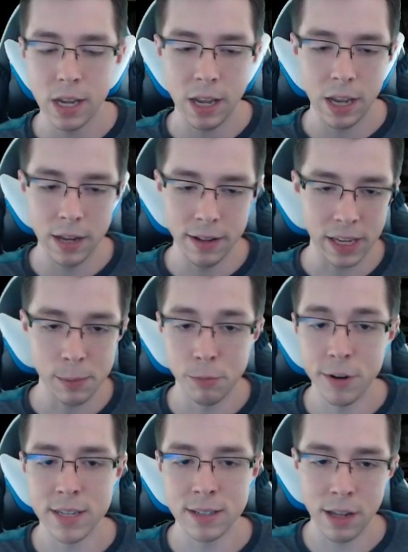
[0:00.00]
and like
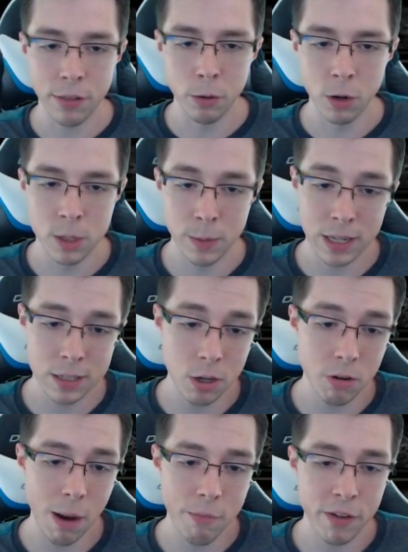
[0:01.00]
imprisoned Deathlords, because
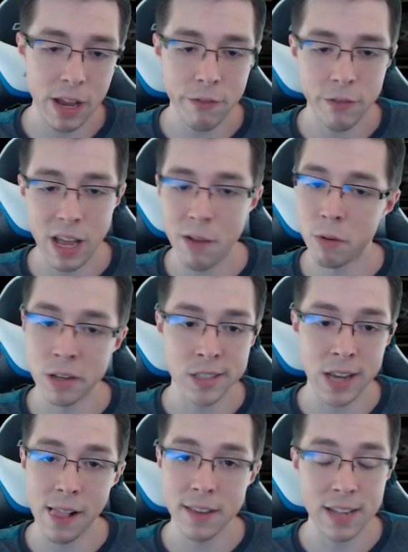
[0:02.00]
2-drop 5/5 when it's
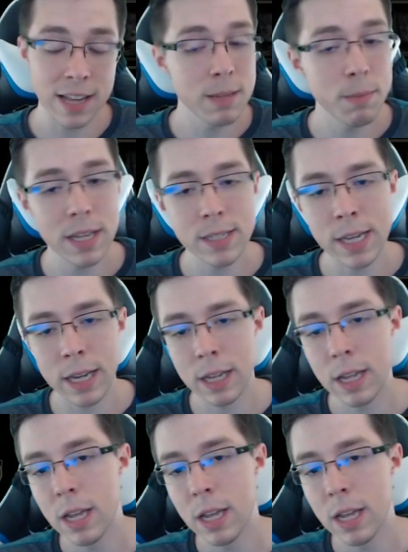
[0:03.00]
silenced, that's a beat stick.